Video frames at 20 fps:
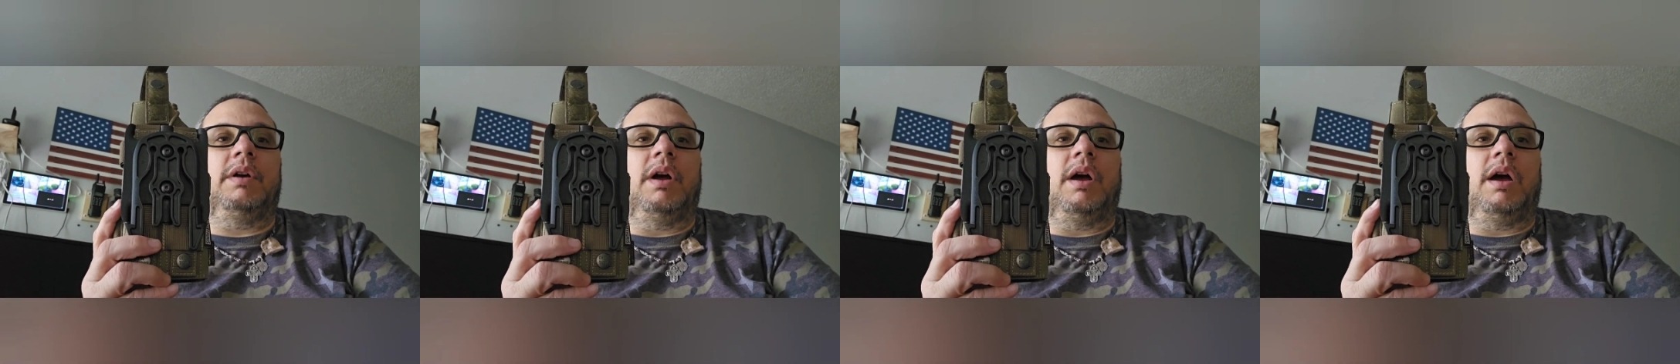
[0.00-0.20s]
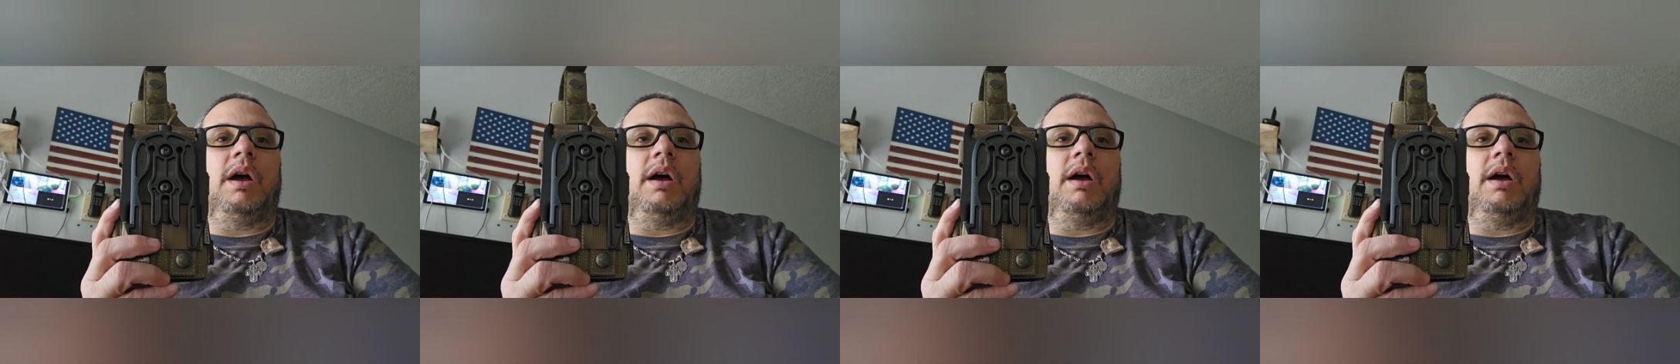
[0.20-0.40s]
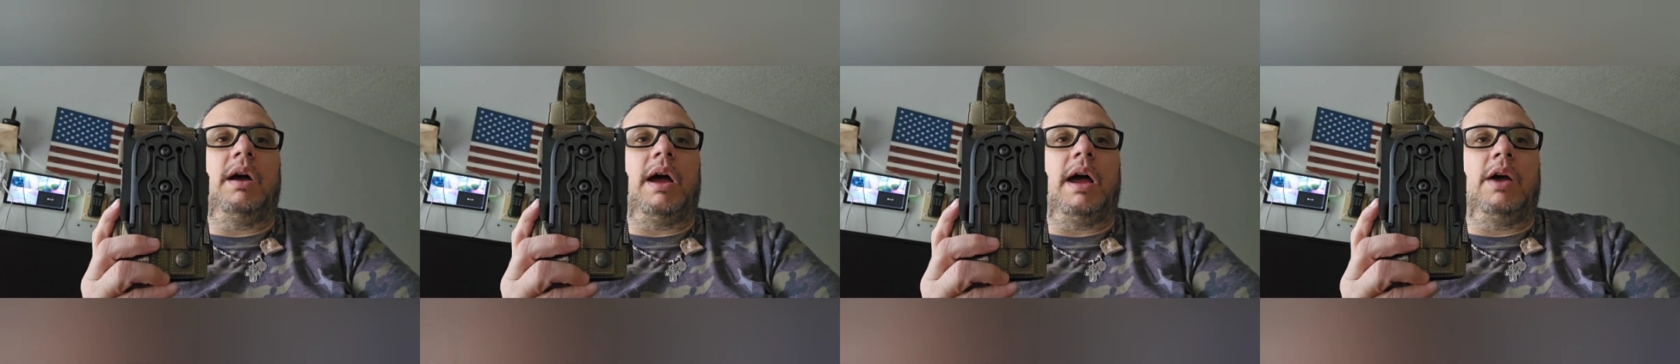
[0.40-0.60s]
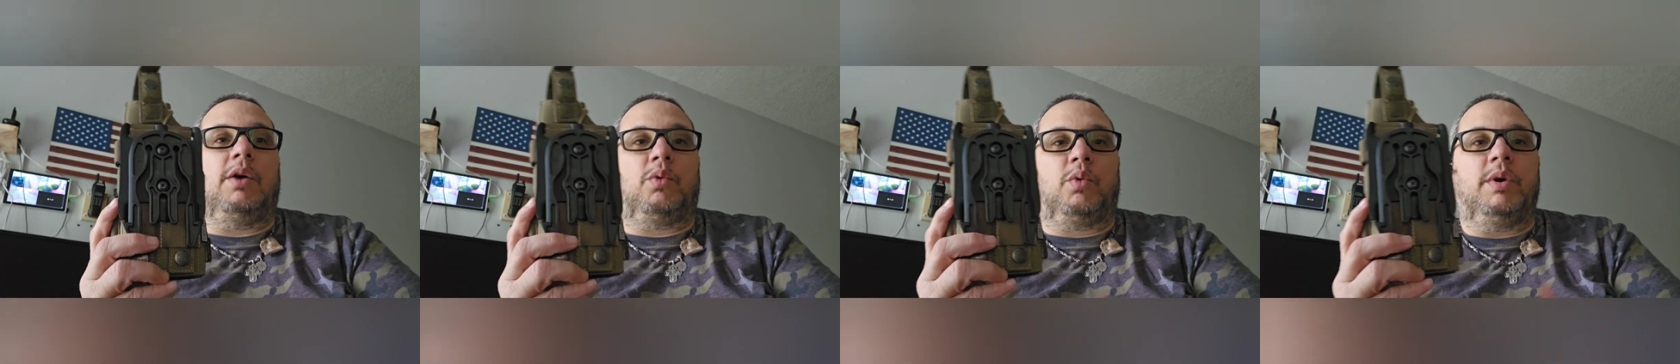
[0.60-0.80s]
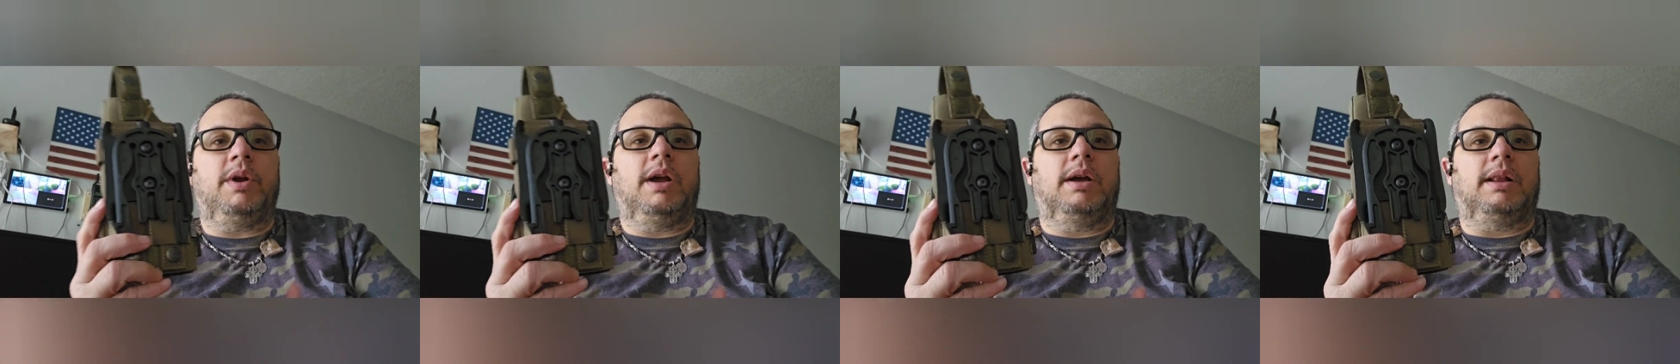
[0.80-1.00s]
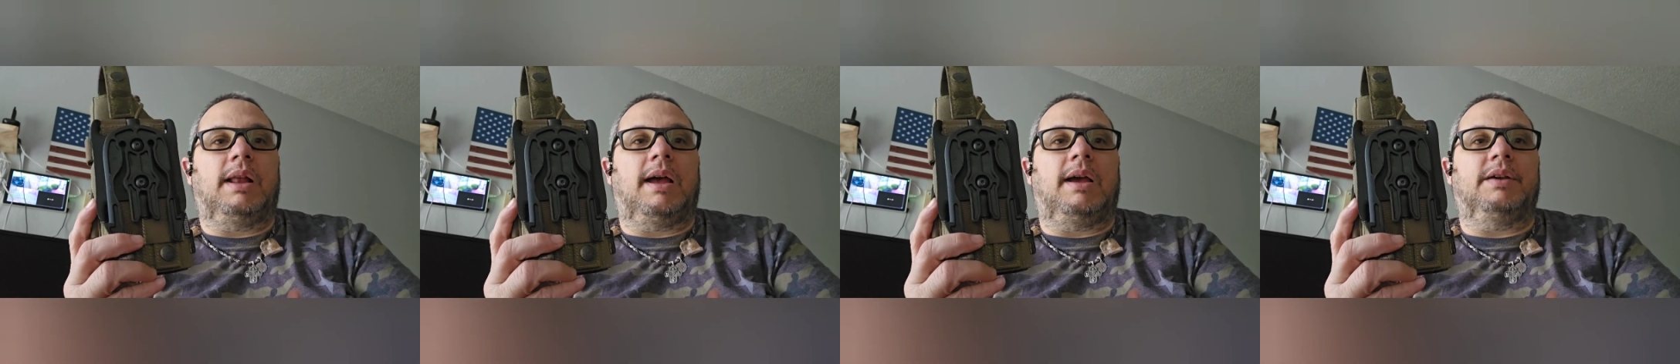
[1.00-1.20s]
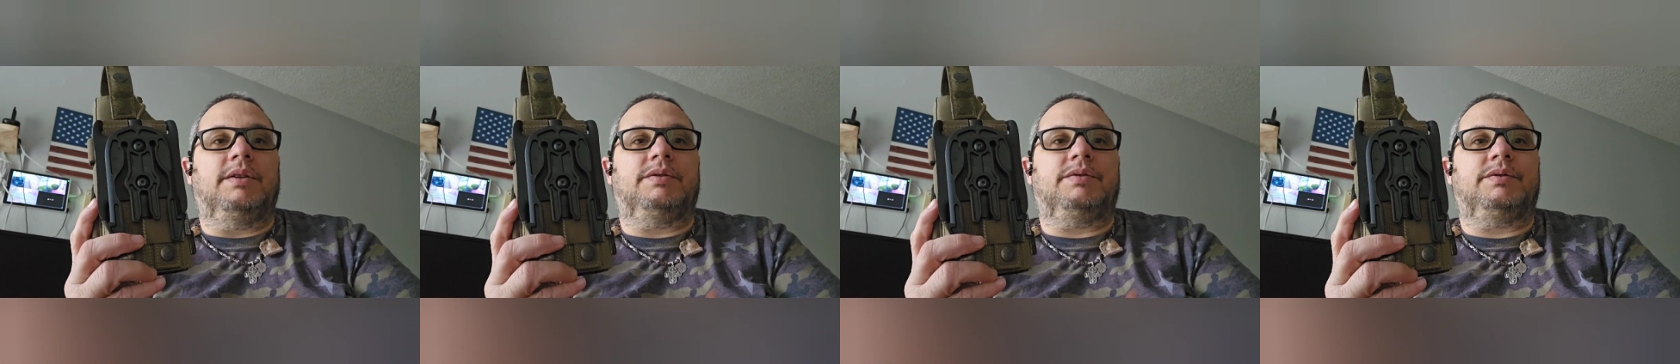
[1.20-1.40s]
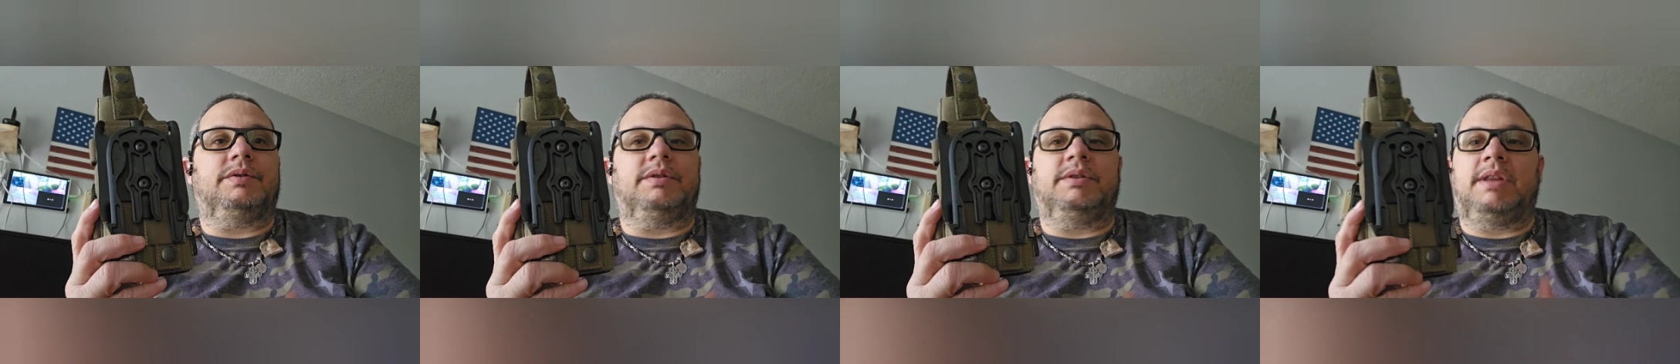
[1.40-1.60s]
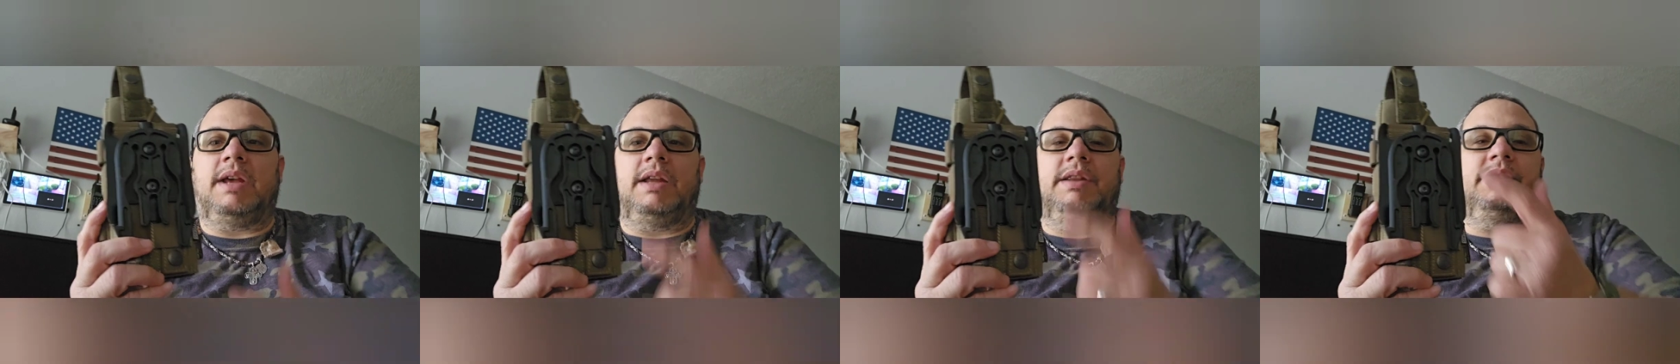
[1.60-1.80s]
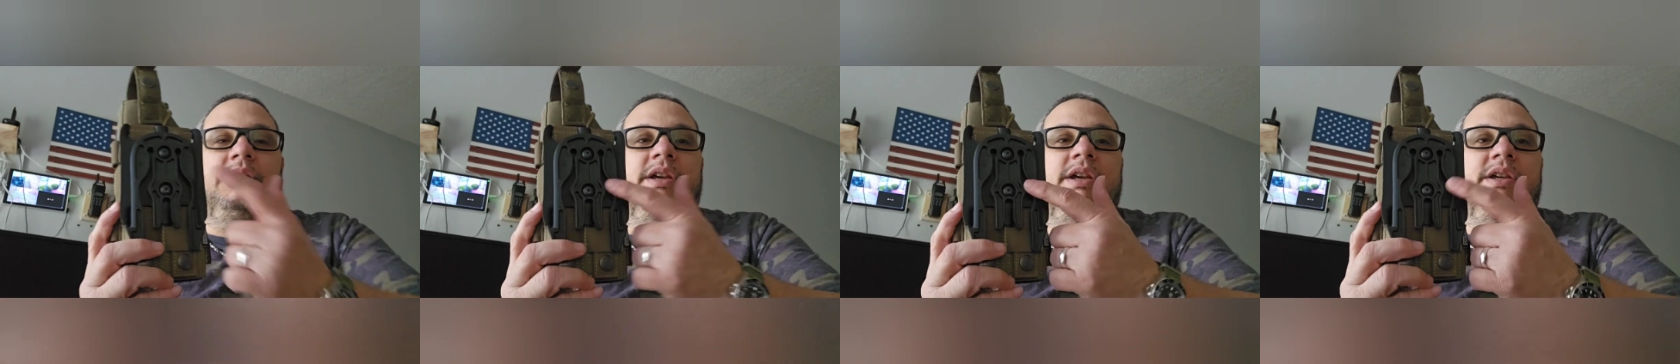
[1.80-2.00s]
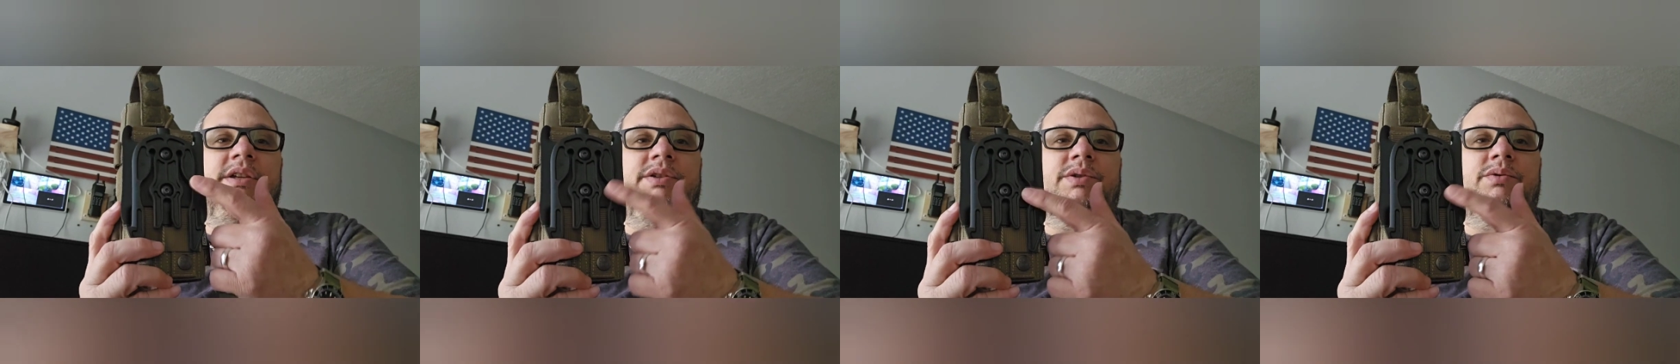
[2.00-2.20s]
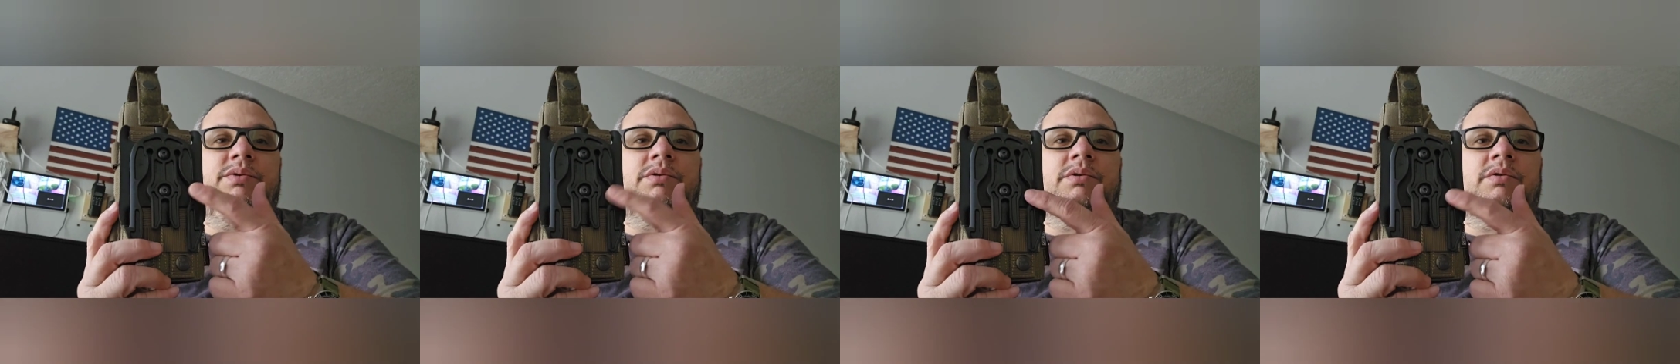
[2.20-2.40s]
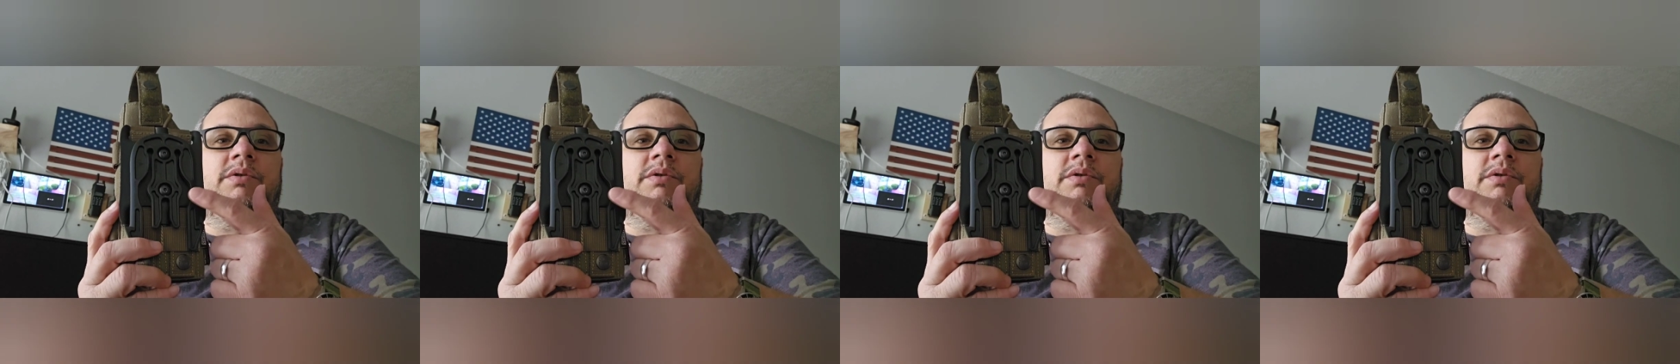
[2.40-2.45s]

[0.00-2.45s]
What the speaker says: I realized that this